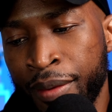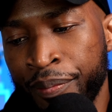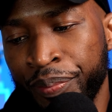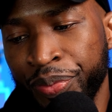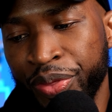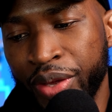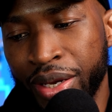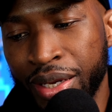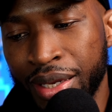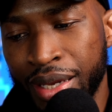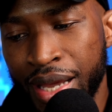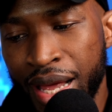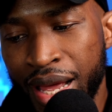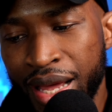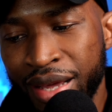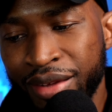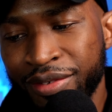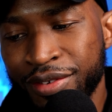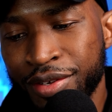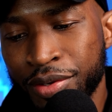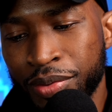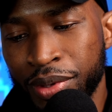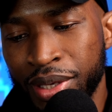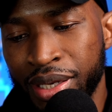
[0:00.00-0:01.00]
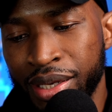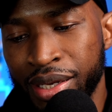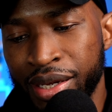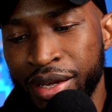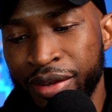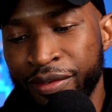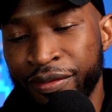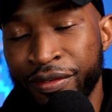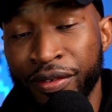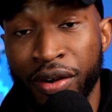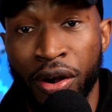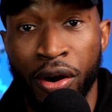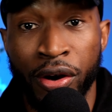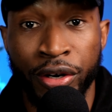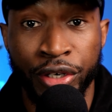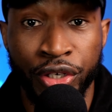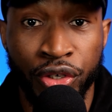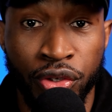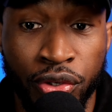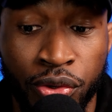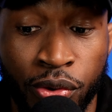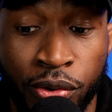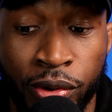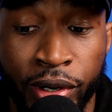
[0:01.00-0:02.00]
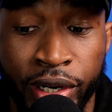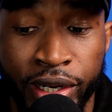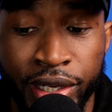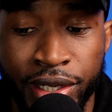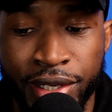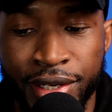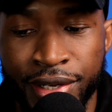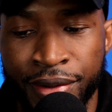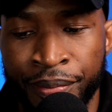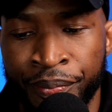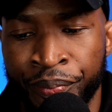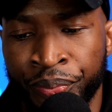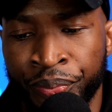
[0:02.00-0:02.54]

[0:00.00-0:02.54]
the lives we live are stories.